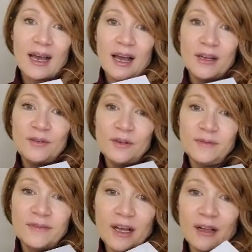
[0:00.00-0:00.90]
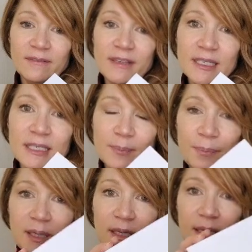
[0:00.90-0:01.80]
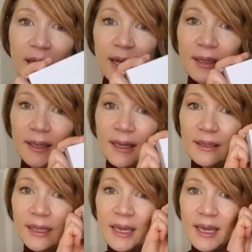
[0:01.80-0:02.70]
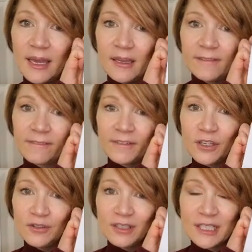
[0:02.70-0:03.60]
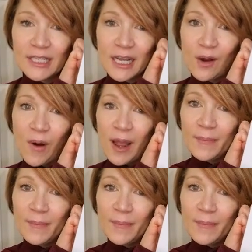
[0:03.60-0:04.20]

Hydra Velvet Plla Infused DIY